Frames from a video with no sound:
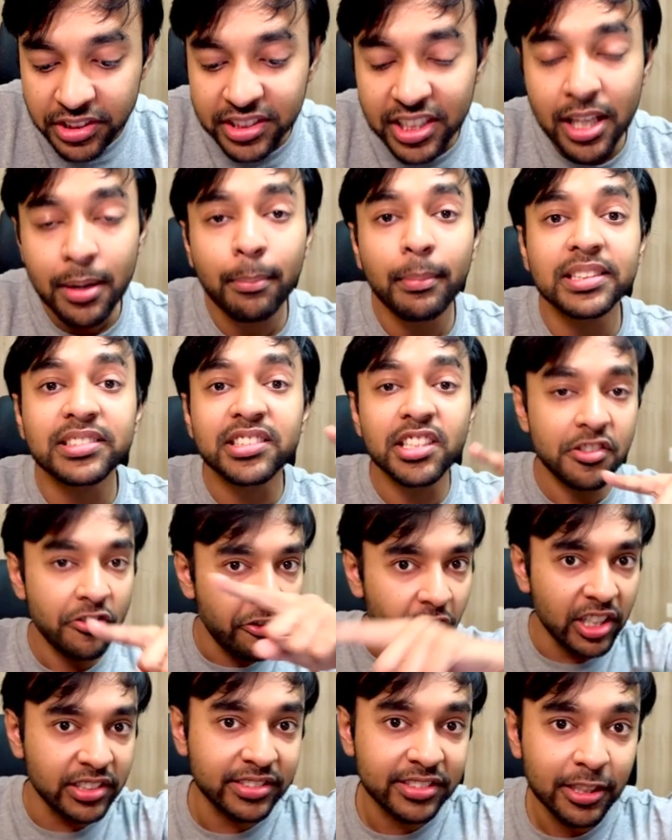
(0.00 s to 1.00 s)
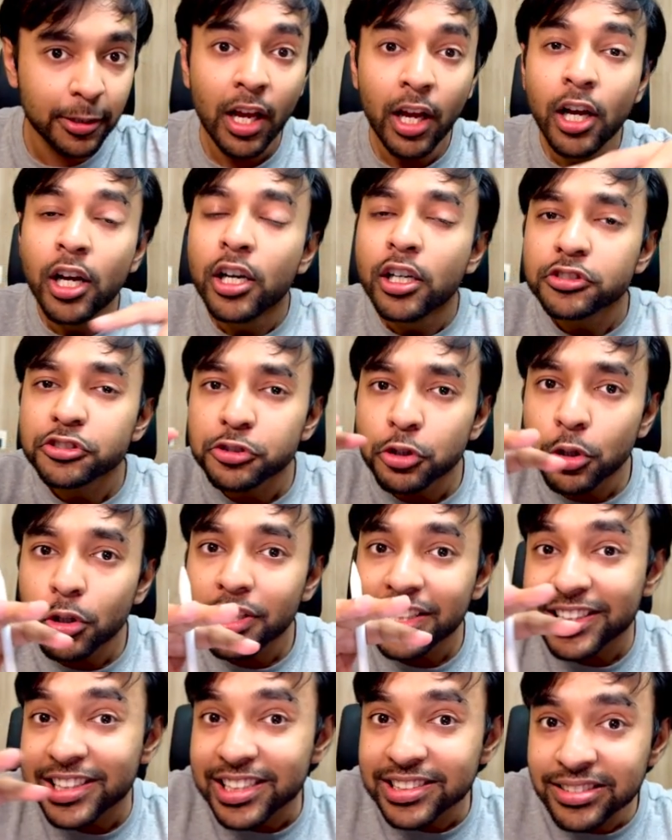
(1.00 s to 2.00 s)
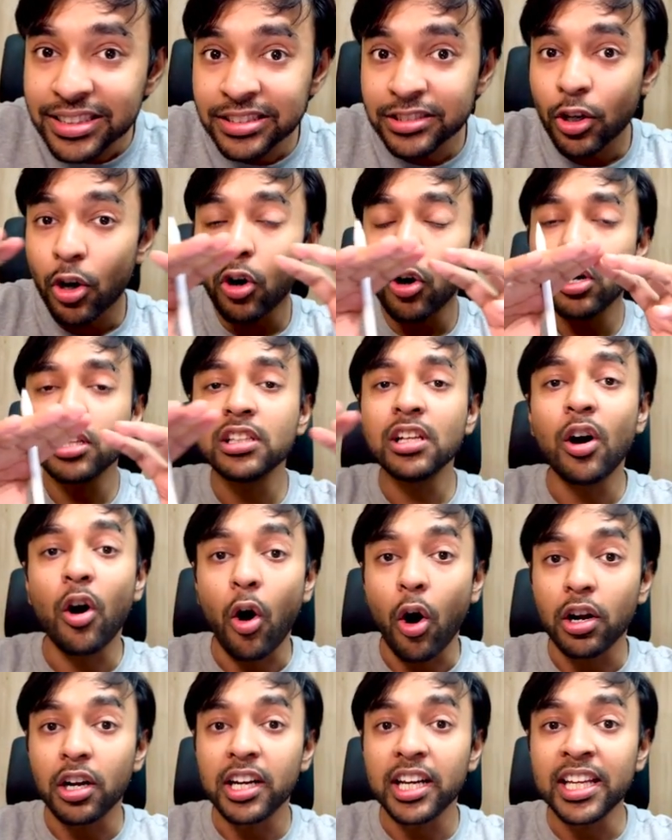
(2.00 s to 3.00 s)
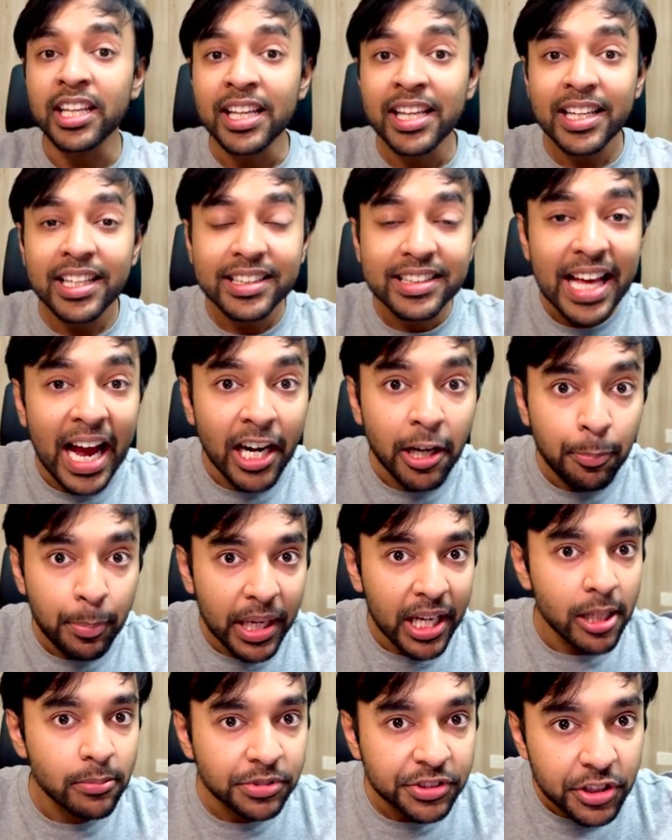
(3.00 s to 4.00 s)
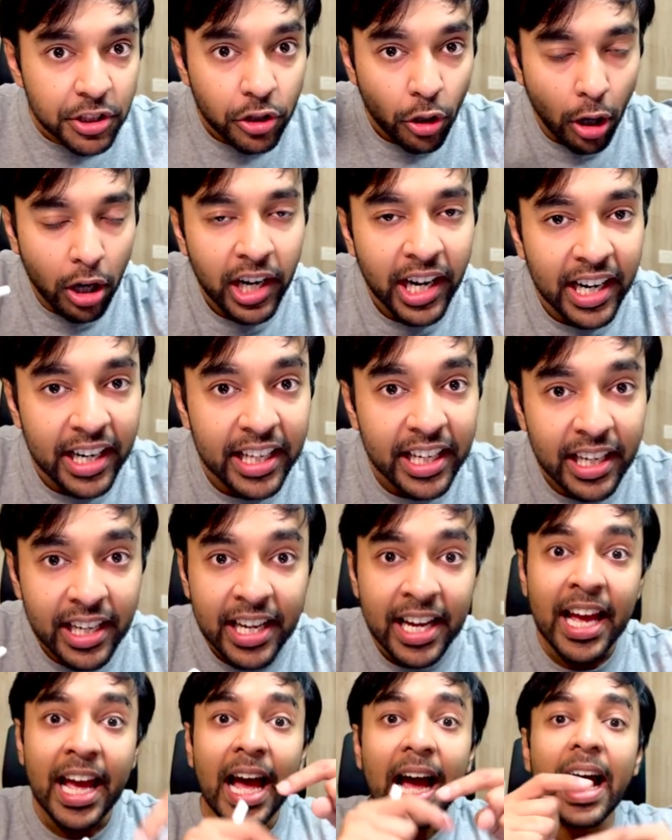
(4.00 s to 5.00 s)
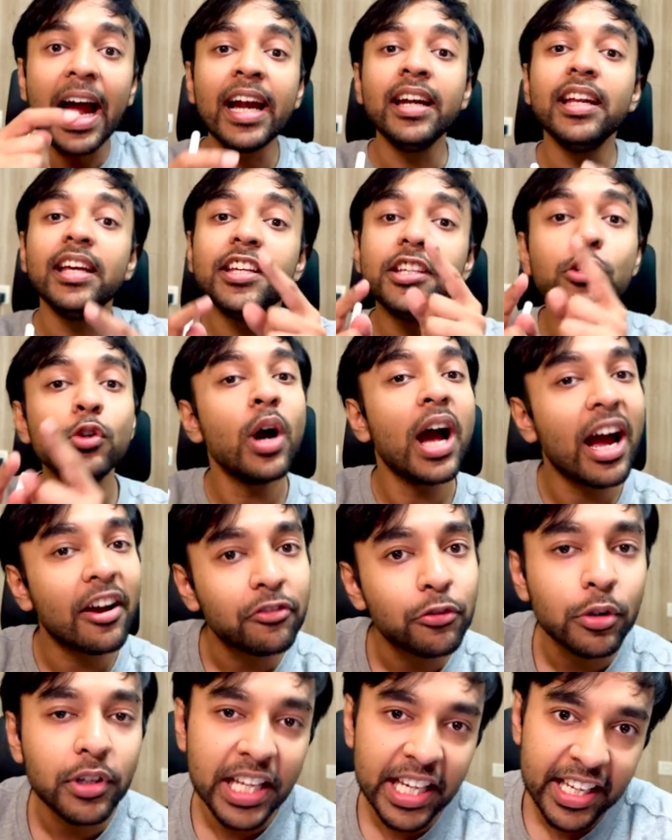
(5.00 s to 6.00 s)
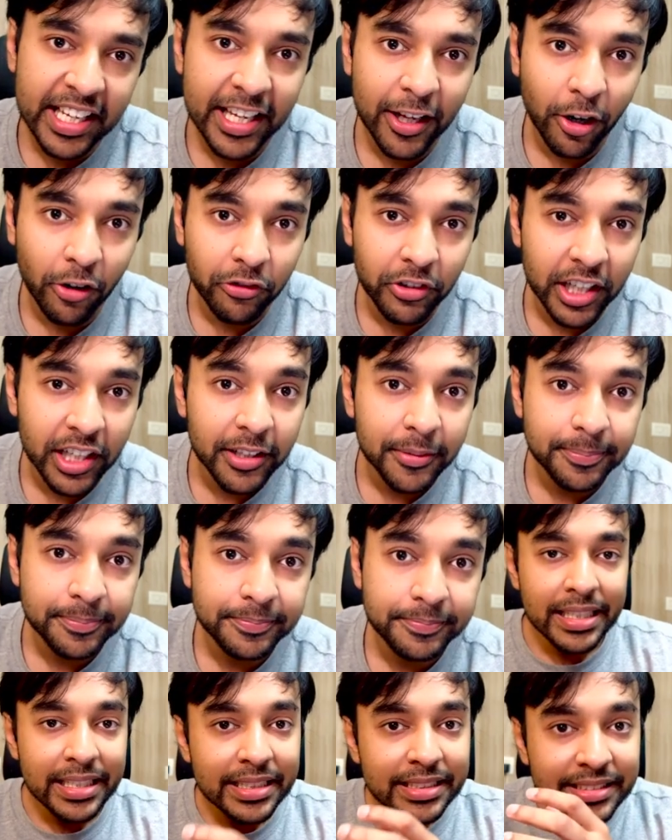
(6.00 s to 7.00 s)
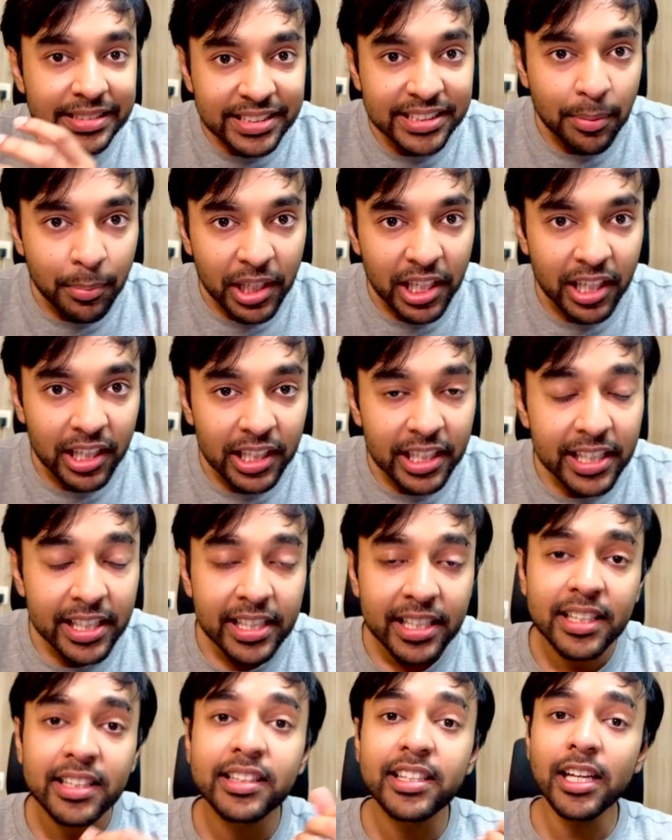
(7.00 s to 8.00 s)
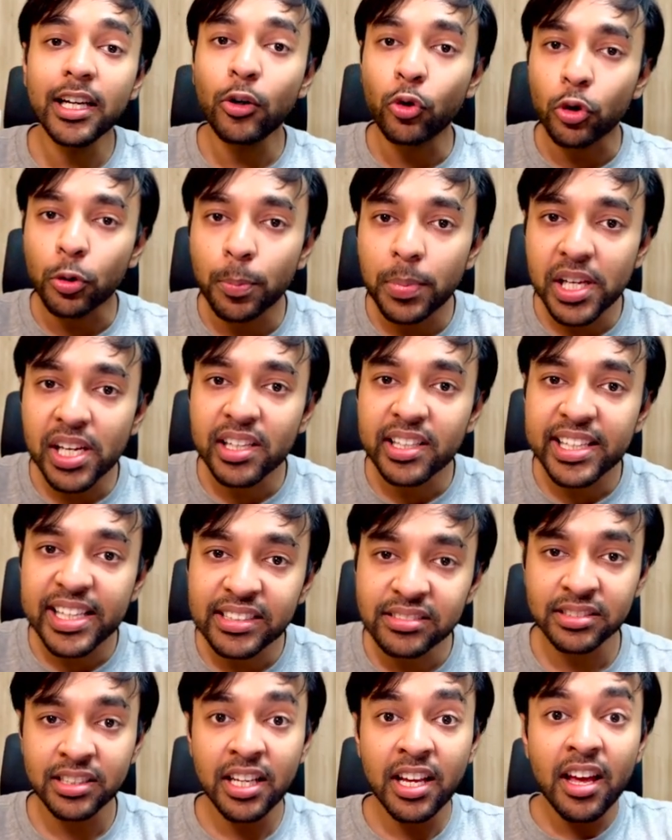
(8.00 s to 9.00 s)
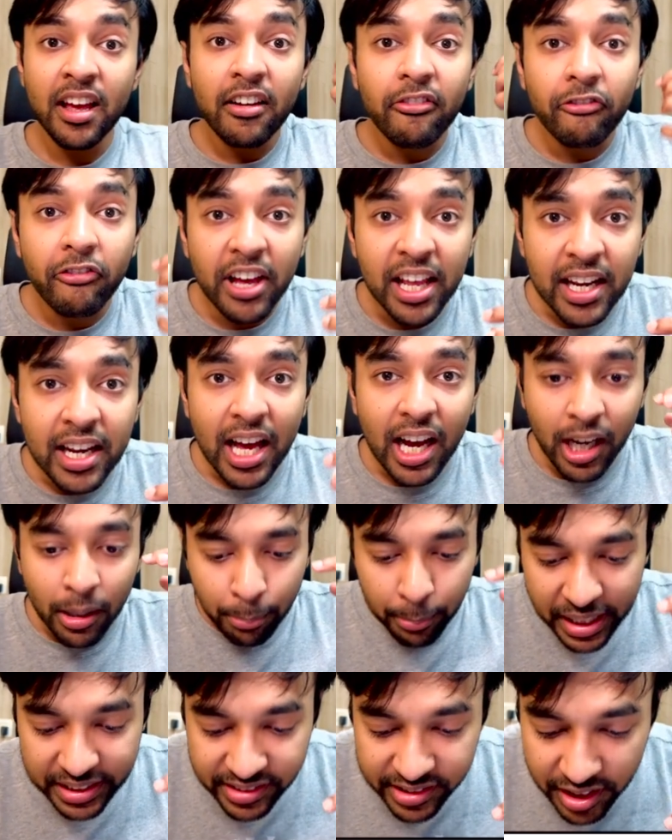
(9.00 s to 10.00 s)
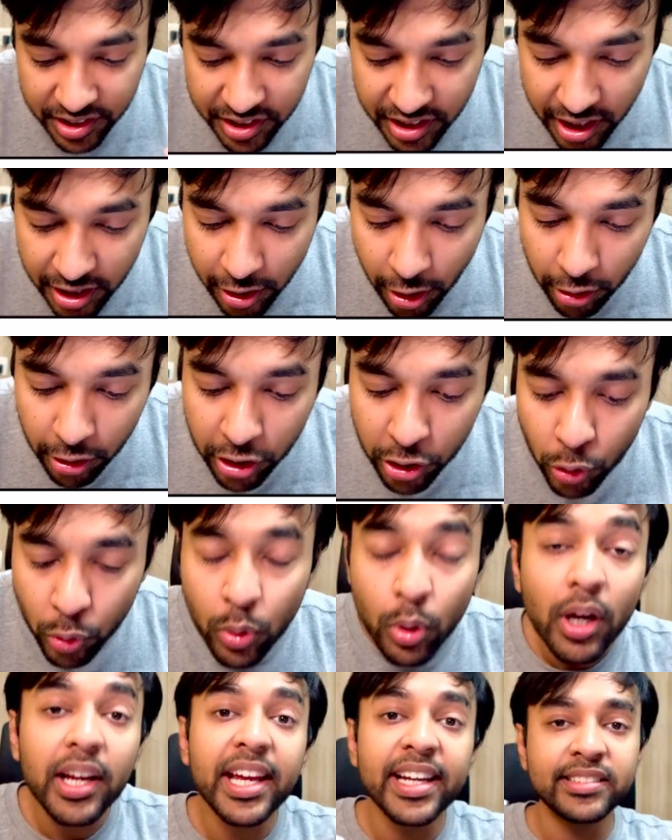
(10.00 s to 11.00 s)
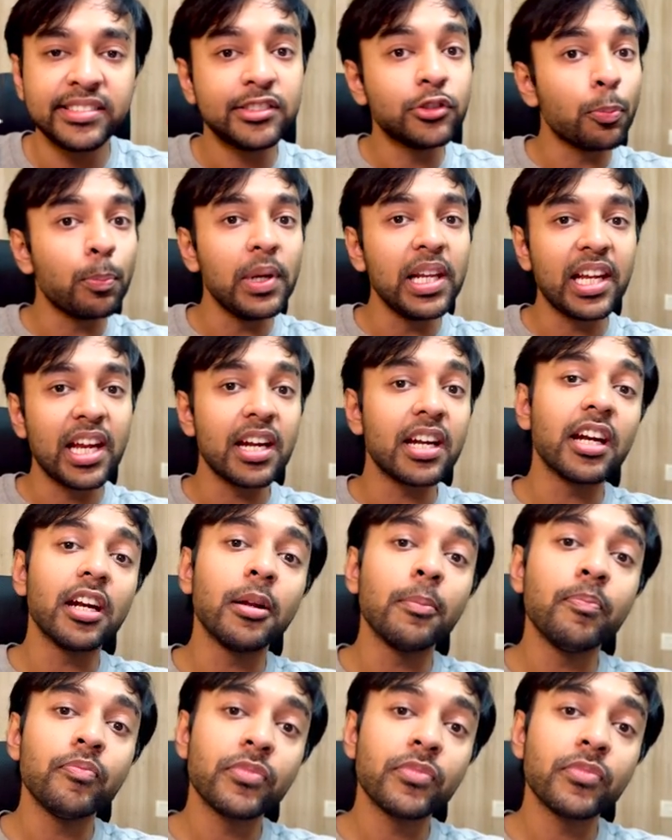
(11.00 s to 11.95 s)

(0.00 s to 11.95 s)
their message first so this is all the ordering that becomes your headache and you have to take care of it. Similarly, there could be a case when a message in your queue gets duplicated.